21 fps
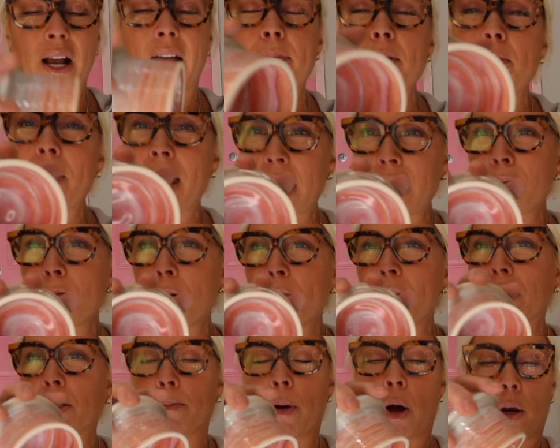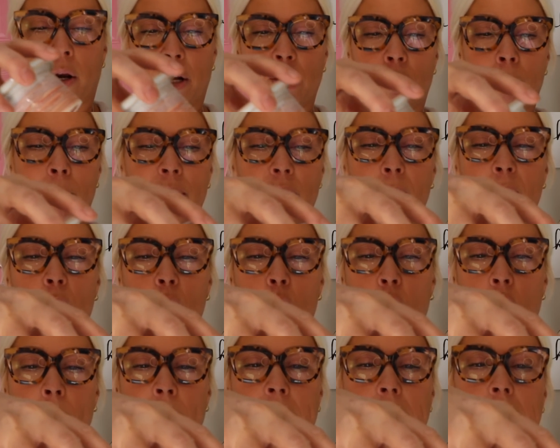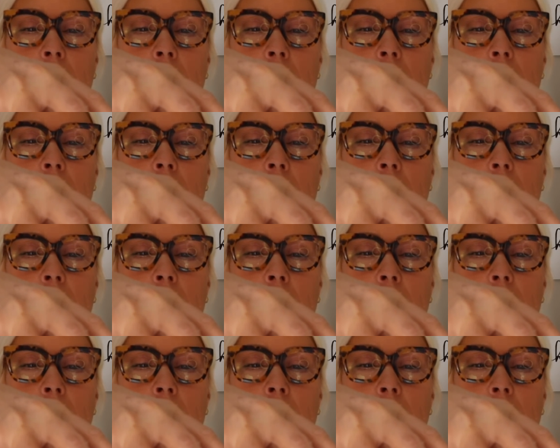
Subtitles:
I've been making them a bit smaller. I used to make them enormous.